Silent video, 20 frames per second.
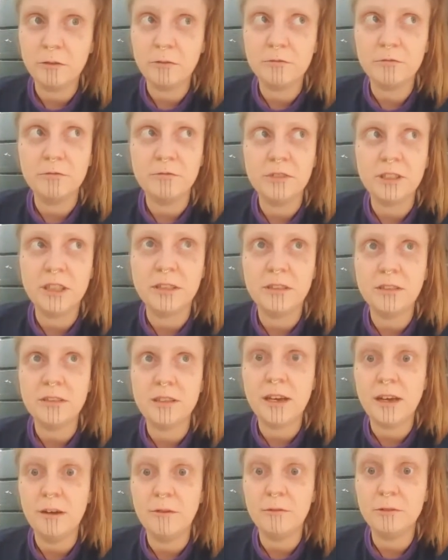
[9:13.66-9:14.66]
since
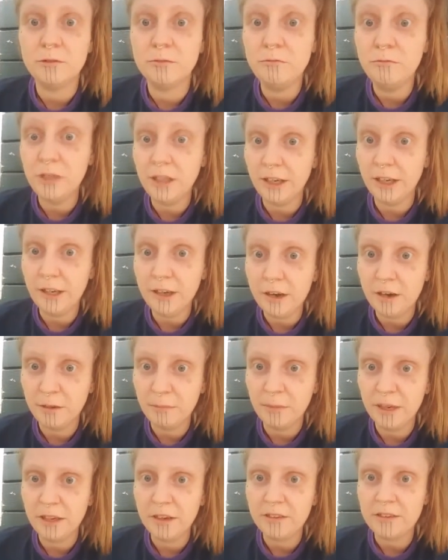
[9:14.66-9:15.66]
I was really young,
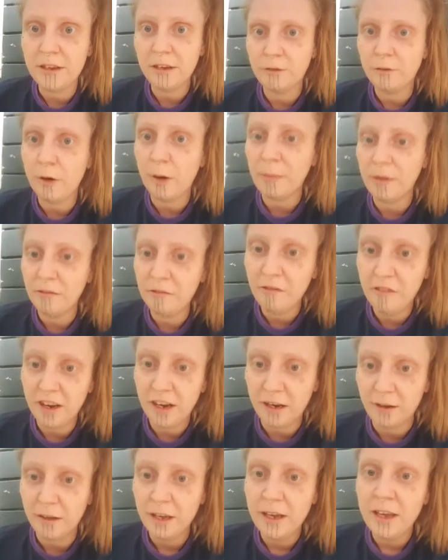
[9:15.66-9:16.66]
because I grew up in
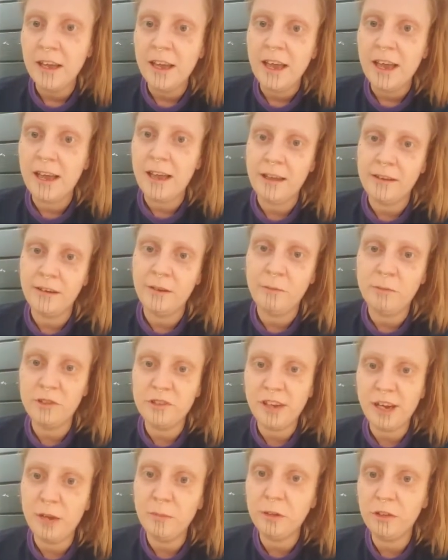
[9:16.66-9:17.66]
fear, and it was
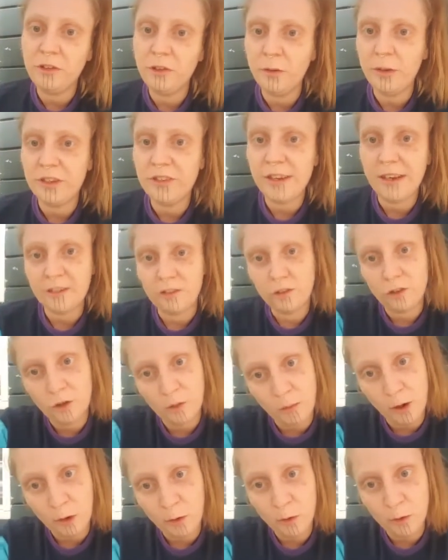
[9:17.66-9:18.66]
able to attach to
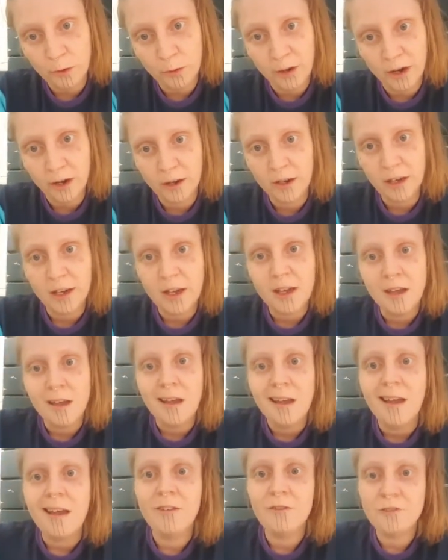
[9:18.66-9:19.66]
my aura
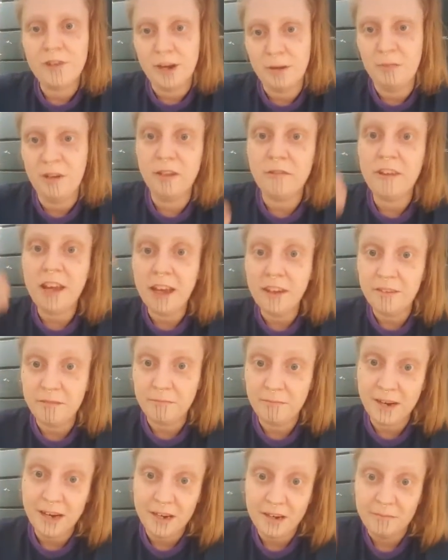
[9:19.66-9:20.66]
and drain me of
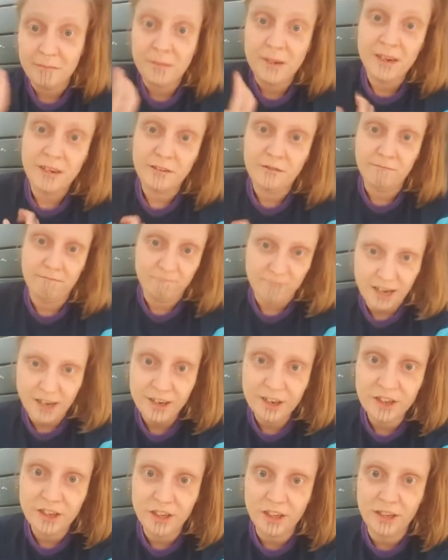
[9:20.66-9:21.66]
my
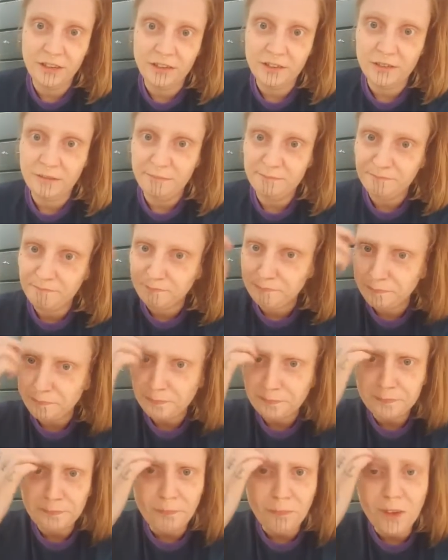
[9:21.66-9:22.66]
energies.
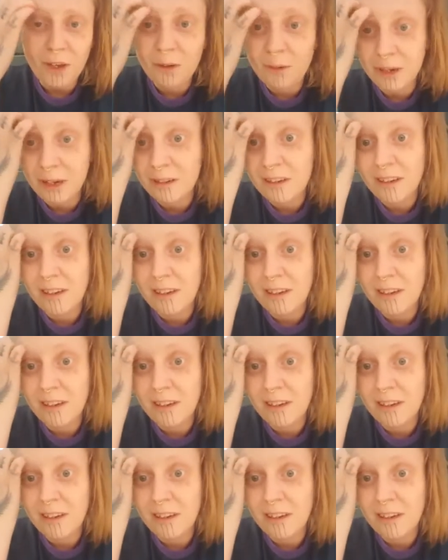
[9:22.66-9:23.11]
Well,